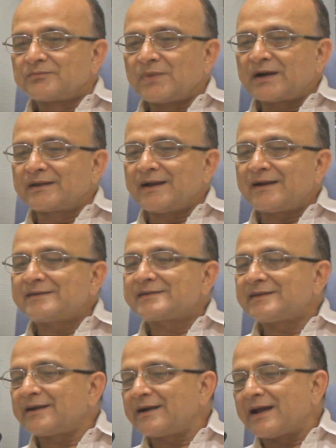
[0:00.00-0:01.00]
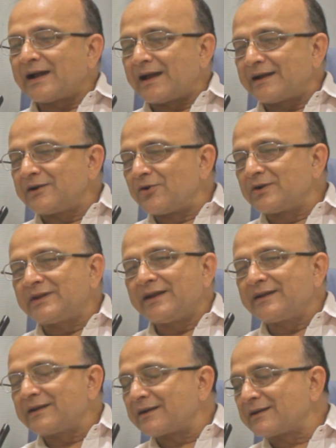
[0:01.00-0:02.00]
But that said, I don't
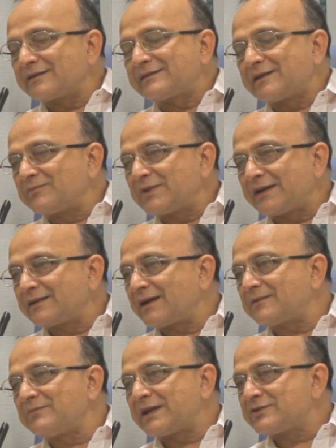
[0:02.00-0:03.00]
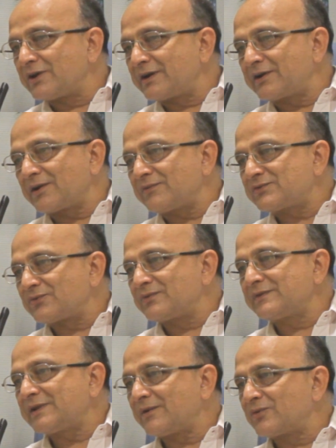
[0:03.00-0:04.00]
think it is something that majority of
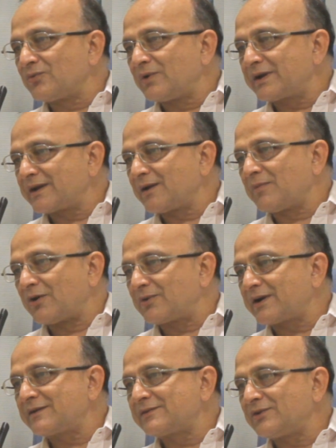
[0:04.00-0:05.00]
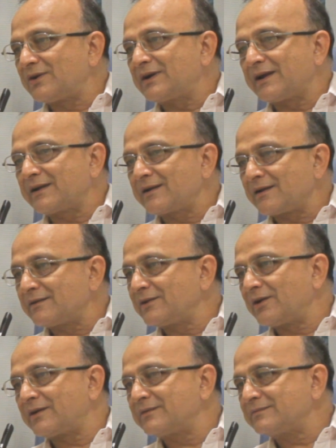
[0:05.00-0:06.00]
students have to worry about. It's not like
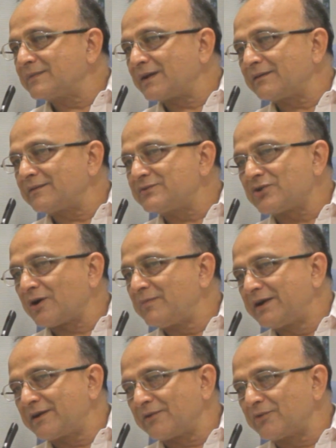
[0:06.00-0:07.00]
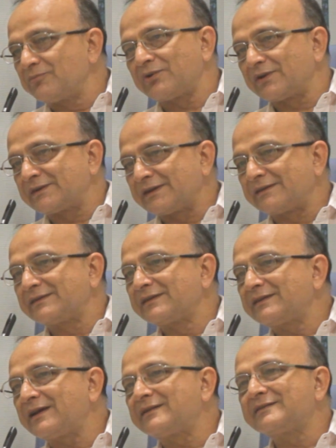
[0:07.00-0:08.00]
your job interview process.
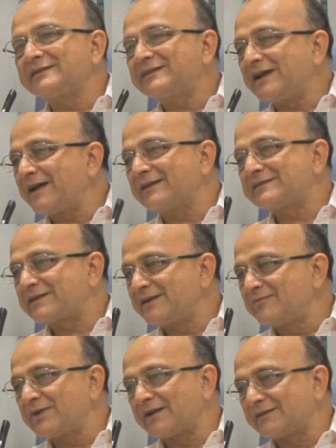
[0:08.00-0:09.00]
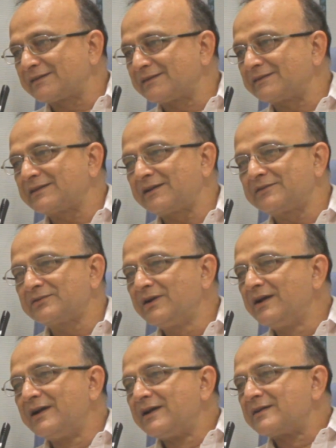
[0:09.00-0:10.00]
These are extreme cases, and
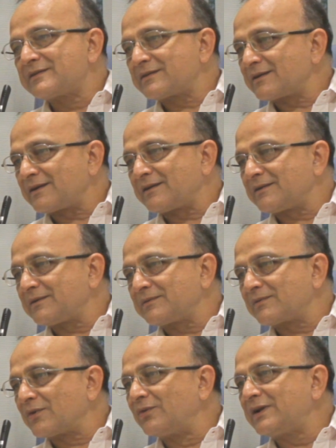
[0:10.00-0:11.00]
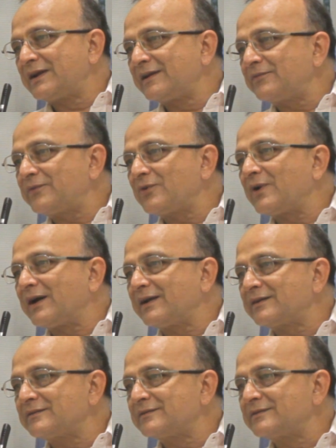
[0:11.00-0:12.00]
only if you
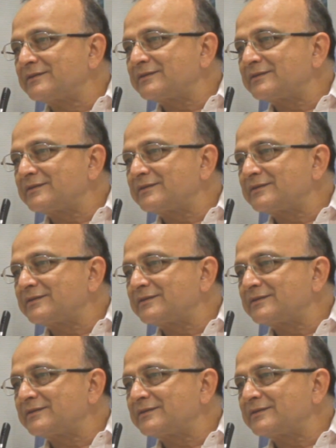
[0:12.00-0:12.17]
are